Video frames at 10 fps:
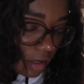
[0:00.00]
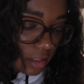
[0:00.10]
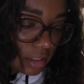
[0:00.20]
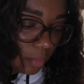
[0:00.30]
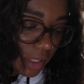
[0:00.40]

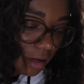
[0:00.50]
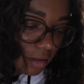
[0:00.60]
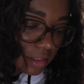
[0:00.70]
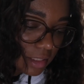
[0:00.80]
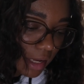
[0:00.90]
Somebody
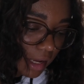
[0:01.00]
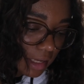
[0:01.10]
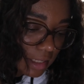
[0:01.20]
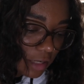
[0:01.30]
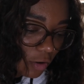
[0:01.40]
else
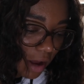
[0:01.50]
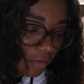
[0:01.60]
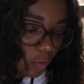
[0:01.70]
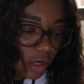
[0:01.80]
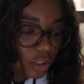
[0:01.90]
says, I don't have
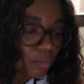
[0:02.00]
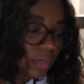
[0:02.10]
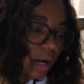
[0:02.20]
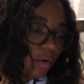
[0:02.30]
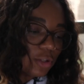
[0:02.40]
a question,
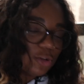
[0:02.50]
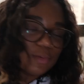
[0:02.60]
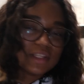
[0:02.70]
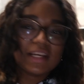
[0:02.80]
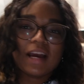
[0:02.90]
but I want you to
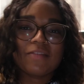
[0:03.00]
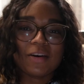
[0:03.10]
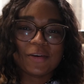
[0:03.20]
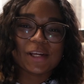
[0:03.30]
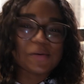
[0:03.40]
be safe. I
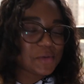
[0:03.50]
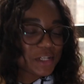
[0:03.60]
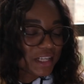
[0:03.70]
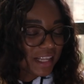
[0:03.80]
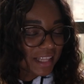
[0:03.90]
really
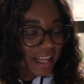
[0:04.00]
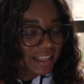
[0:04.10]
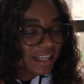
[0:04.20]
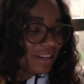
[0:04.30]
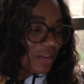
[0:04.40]
appreciate that.
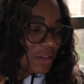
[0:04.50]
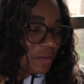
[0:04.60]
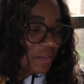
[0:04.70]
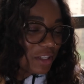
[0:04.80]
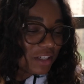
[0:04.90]
Thank you so
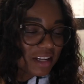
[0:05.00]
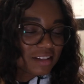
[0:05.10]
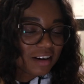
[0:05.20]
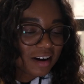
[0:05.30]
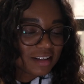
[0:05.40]
much. You guys
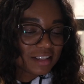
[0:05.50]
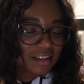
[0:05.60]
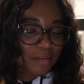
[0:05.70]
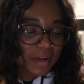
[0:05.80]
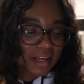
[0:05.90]
are honestly
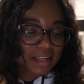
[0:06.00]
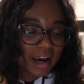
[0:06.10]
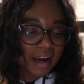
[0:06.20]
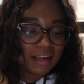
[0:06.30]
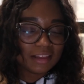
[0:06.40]
the best.
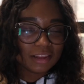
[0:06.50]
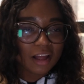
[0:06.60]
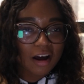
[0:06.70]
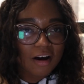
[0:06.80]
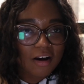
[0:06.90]
I
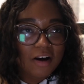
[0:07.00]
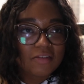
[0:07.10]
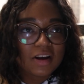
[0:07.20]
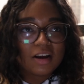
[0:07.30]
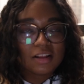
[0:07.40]

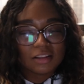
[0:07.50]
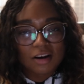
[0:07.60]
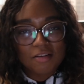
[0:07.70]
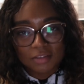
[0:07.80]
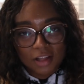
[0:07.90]
love
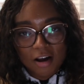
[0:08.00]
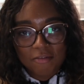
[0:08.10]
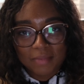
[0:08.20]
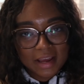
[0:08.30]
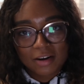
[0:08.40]

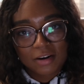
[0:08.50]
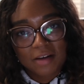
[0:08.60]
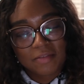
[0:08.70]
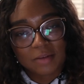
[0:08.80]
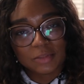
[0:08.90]
my
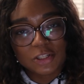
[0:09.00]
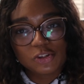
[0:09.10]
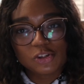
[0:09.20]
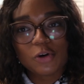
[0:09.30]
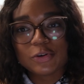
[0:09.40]
internet family
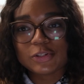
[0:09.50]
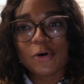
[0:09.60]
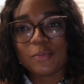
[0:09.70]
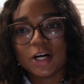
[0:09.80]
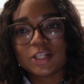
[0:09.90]

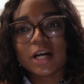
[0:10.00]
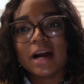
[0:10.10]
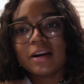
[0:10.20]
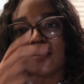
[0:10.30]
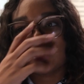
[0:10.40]
so much.
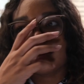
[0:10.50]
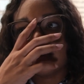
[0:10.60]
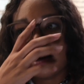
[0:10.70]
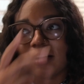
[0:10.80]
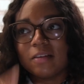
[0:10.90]
I know that a
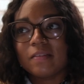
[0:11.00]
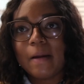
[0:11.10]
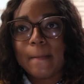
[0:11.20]
lot of